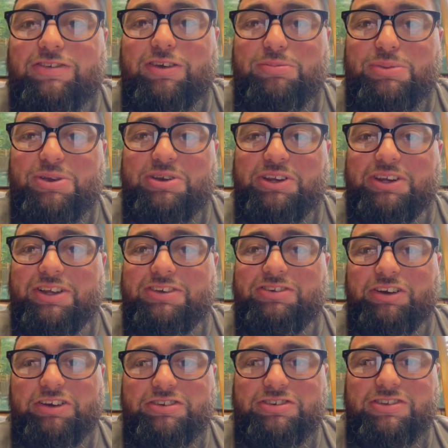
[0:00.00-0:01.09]
Community
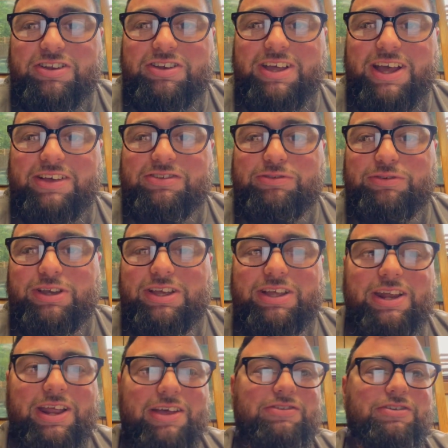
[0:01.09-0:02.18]
Church of the
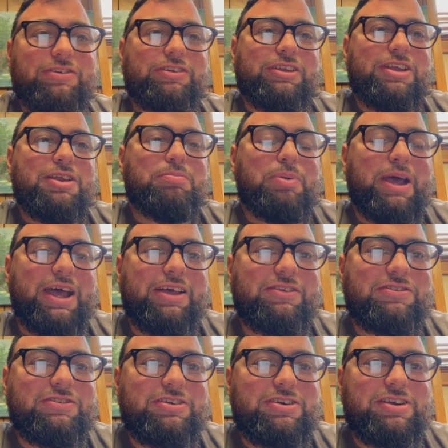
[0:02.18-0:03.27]
Nazarene as their lead
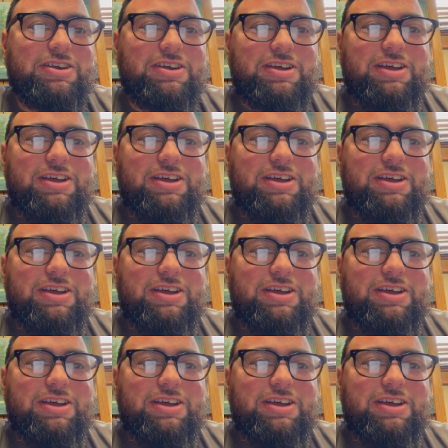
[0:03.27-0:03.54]
pastor.